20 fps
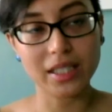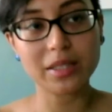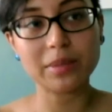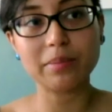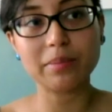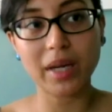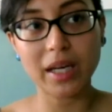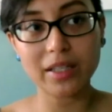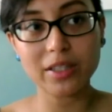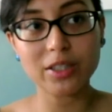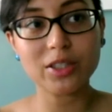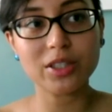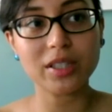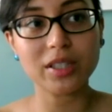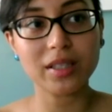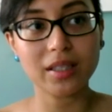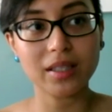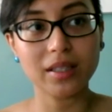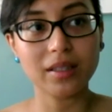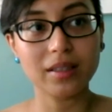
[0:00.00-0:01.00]

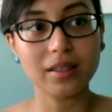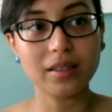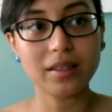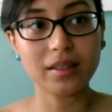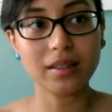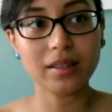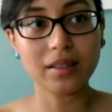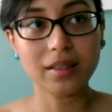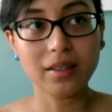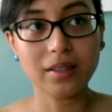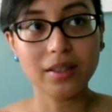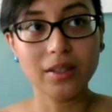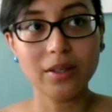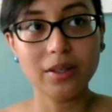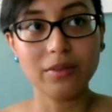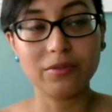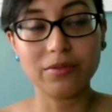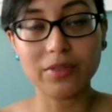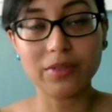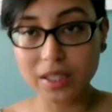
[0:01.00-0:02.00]
managing
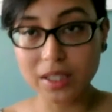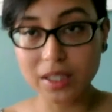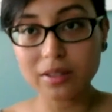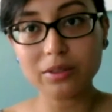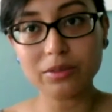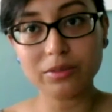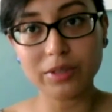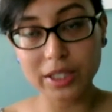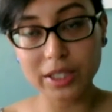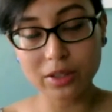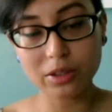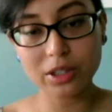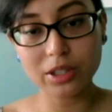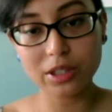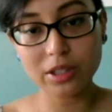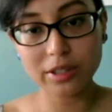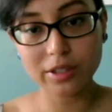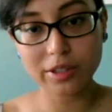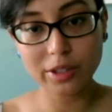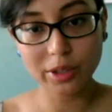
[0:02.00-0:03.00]
physical
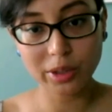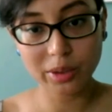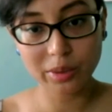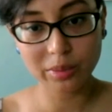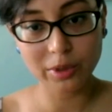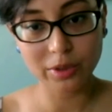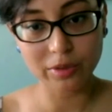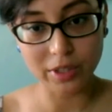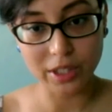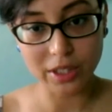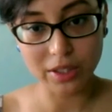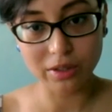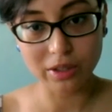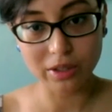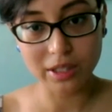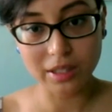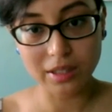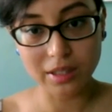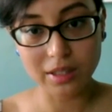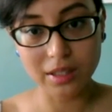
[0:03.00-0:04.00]
resources, human
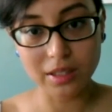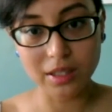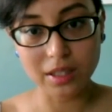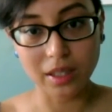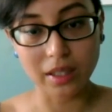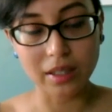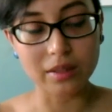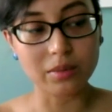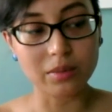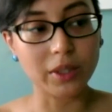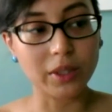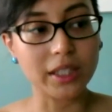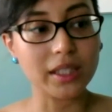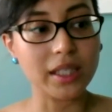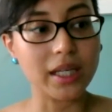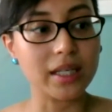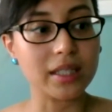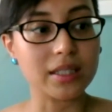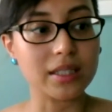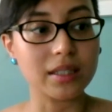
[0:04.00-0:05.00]
resources, as well
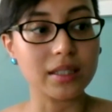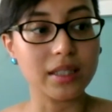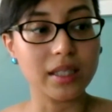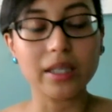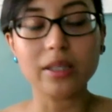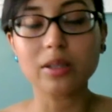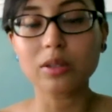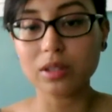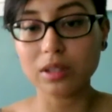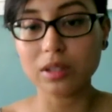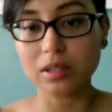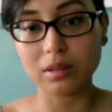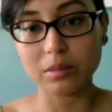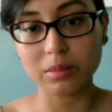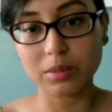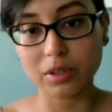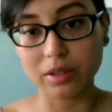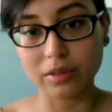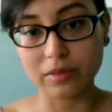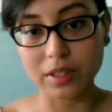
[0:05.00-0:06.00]
as ecosystem
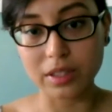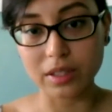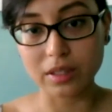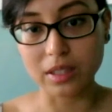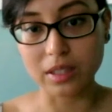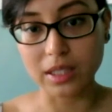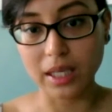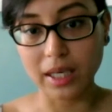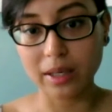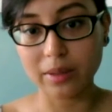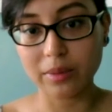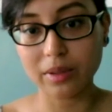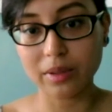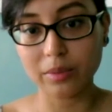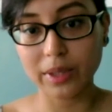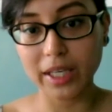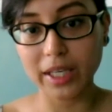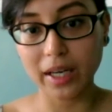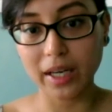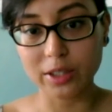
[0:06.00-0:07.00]
services. How are
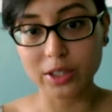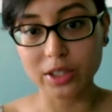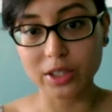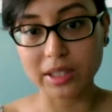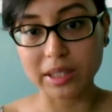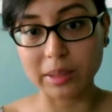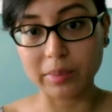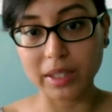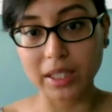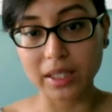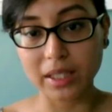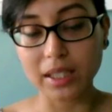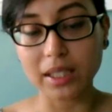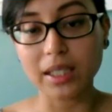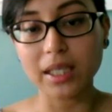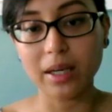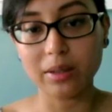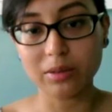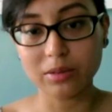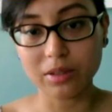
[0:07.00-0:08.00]
we actually being
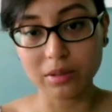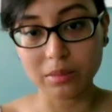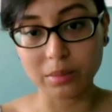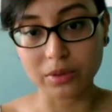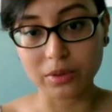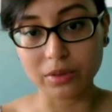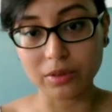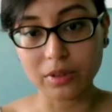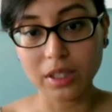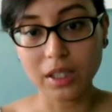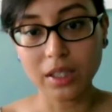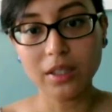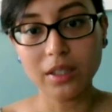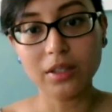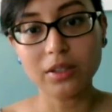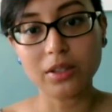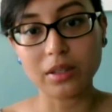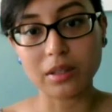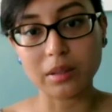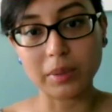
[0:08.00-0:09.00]
accountable
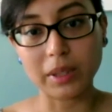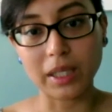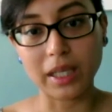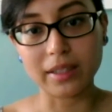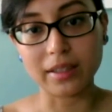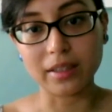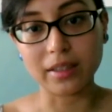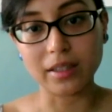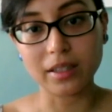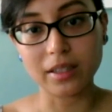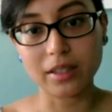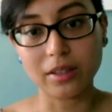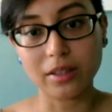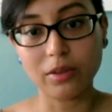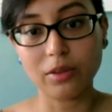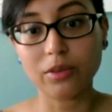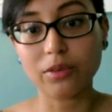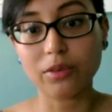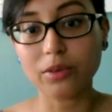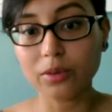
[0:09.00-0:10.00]
to the planet
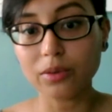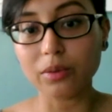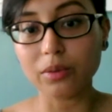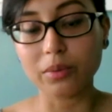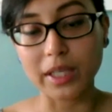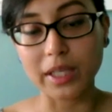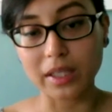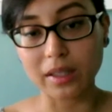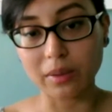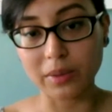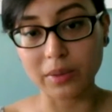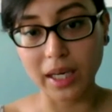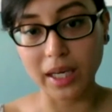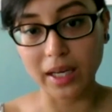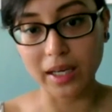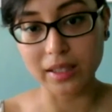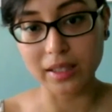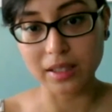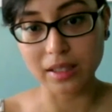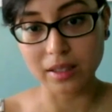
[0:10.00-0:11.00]
through the way that we
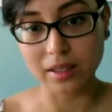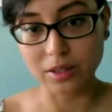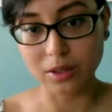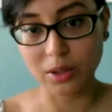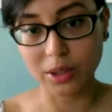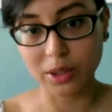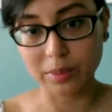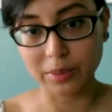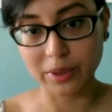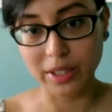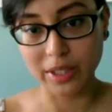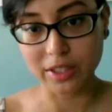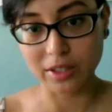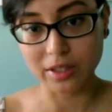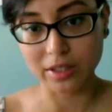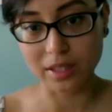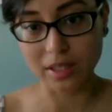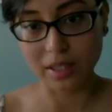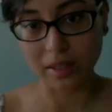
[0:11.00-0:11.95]
act as corporations